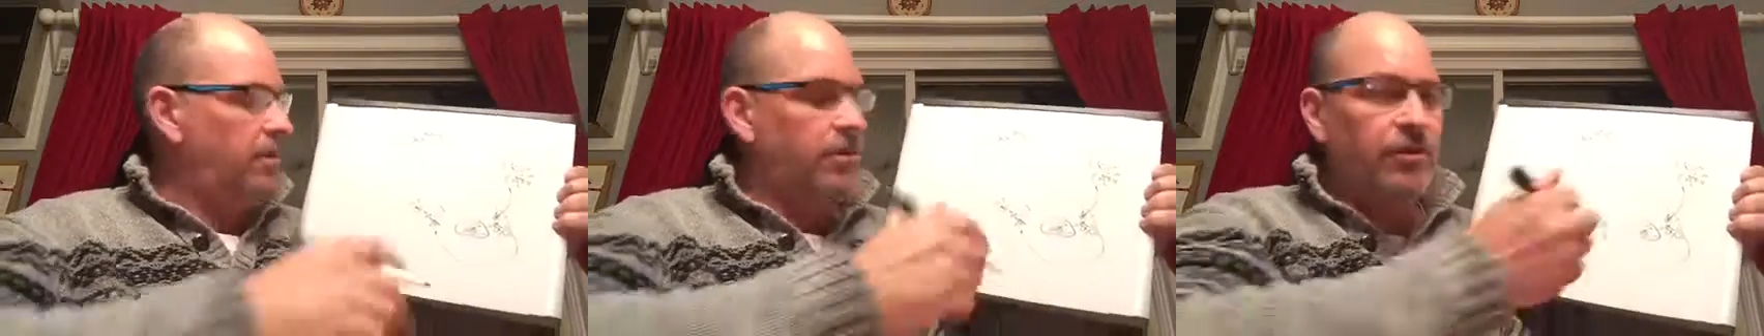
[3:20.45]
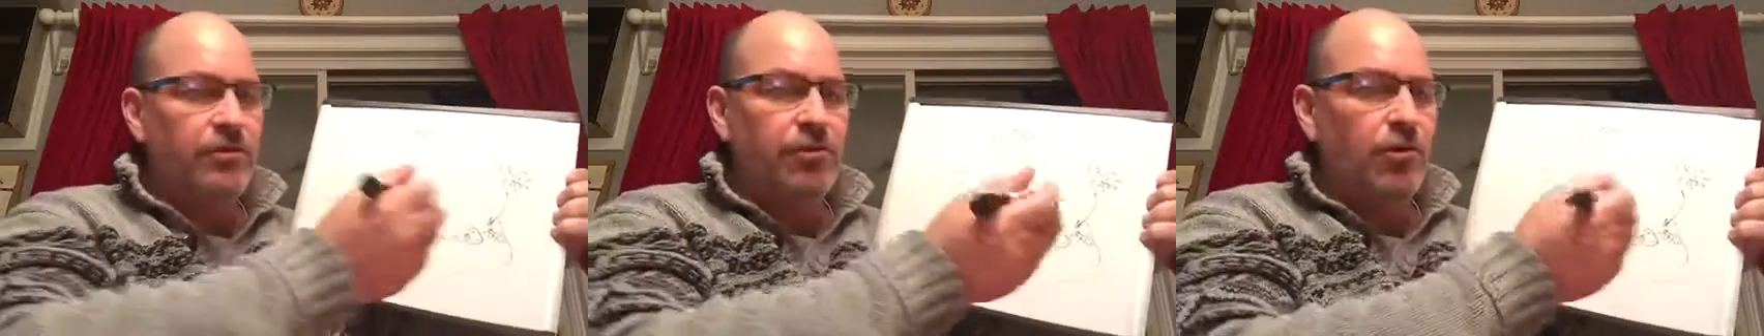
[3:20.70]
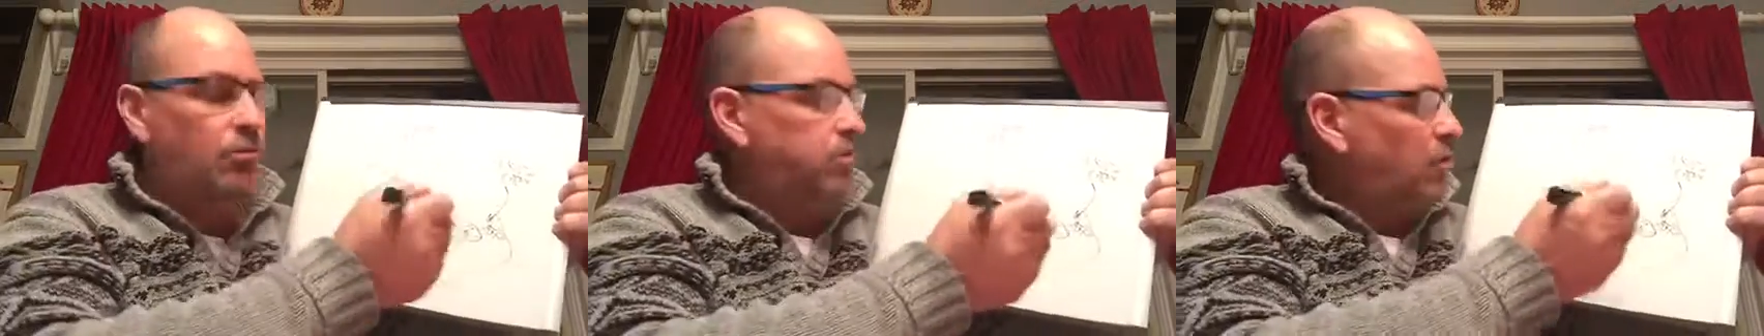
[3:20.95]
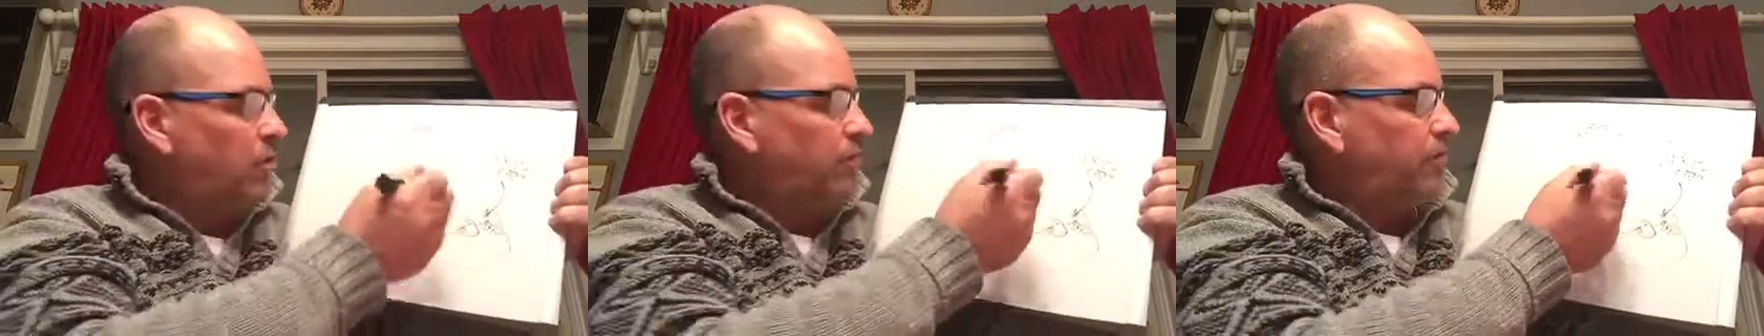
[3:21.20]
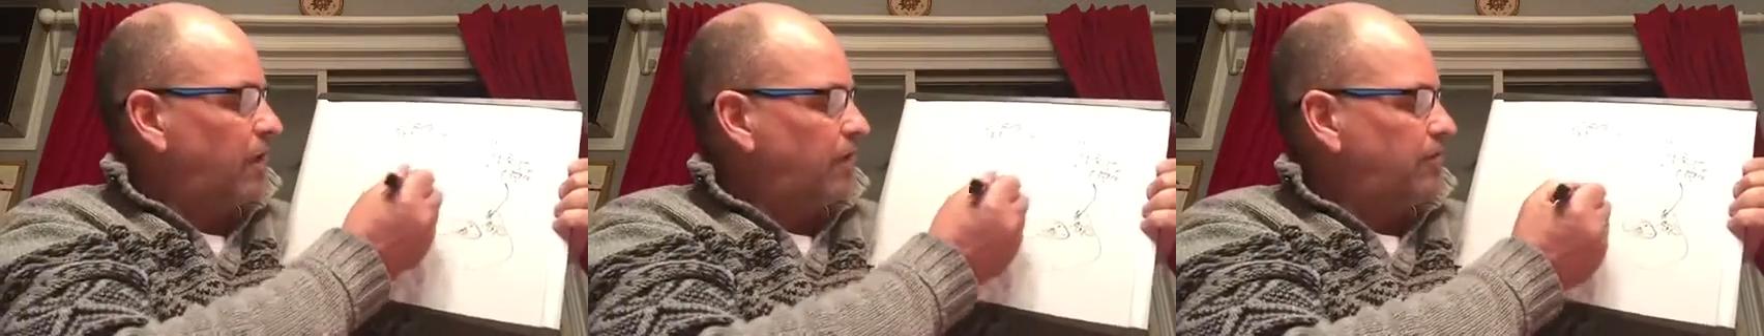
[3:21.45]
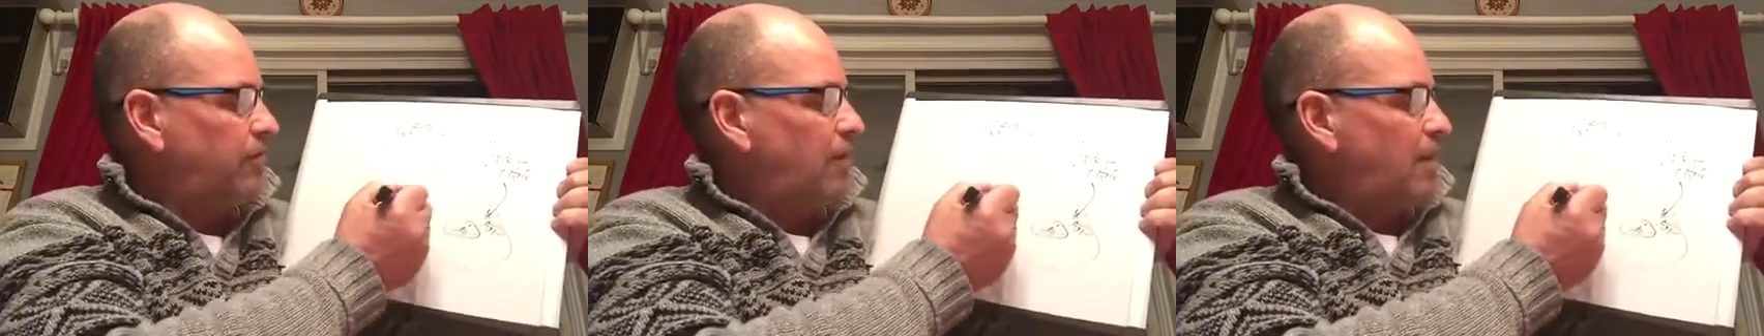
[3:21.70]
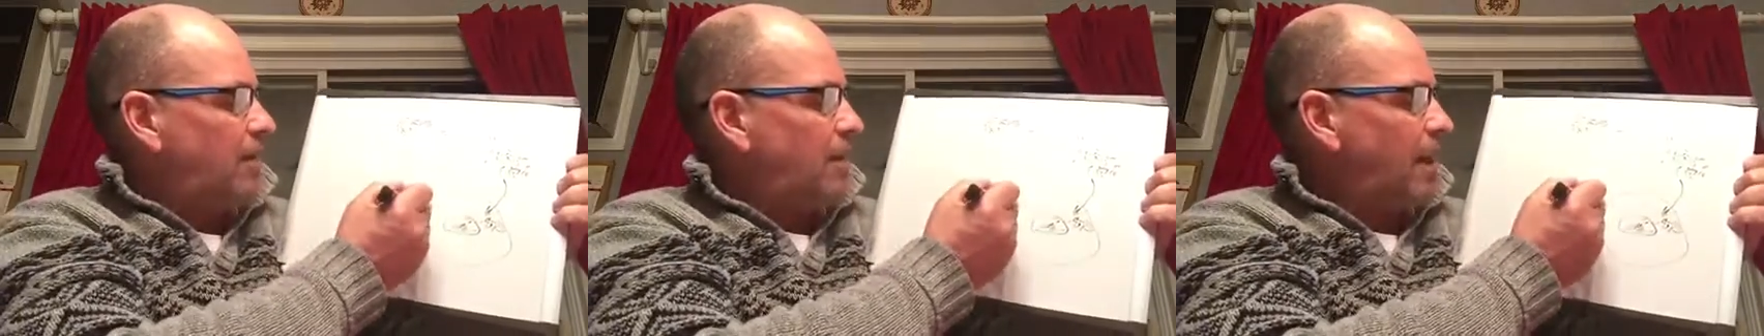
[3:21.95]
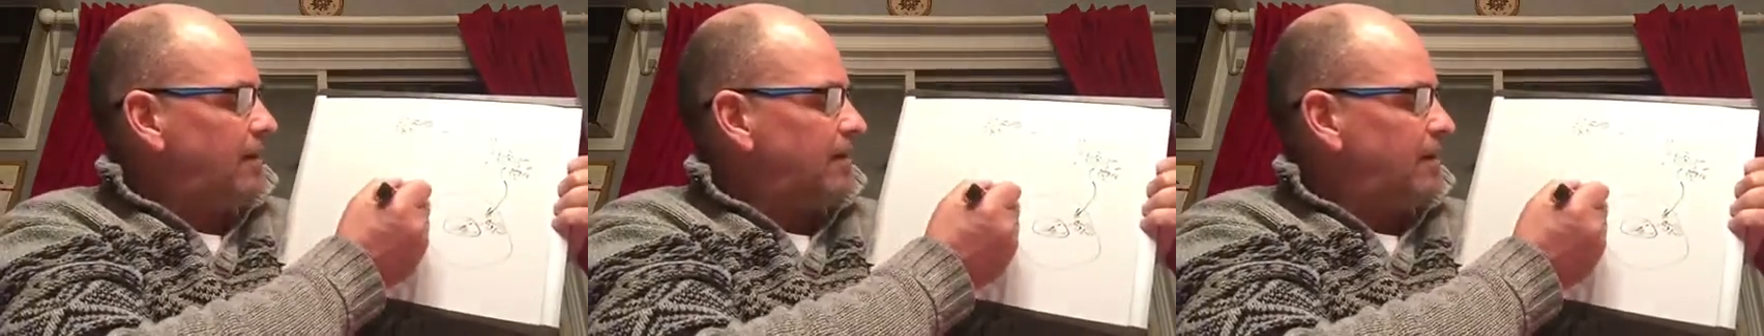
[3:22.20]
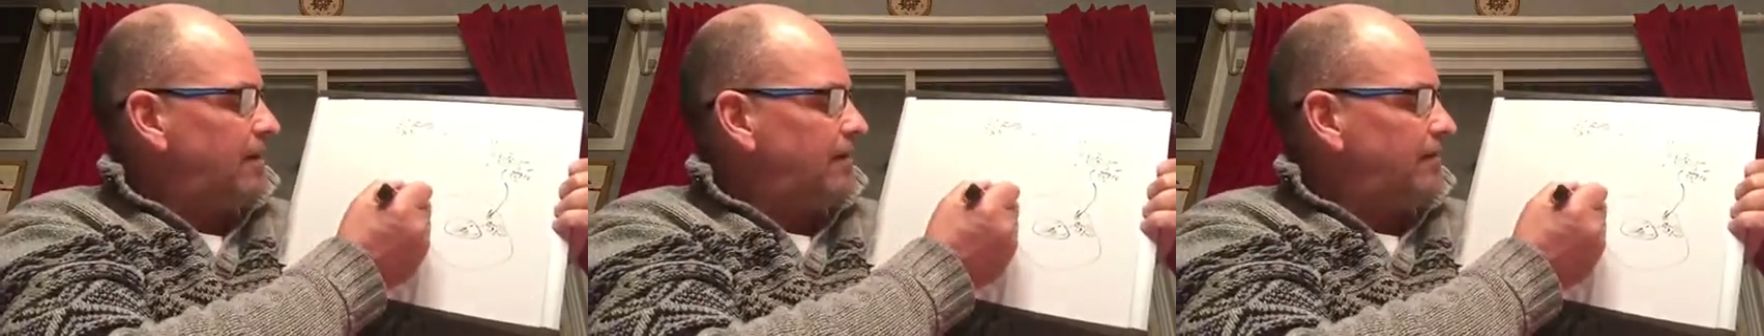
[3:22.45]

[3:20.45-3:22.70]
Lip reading: this whole process. Lactate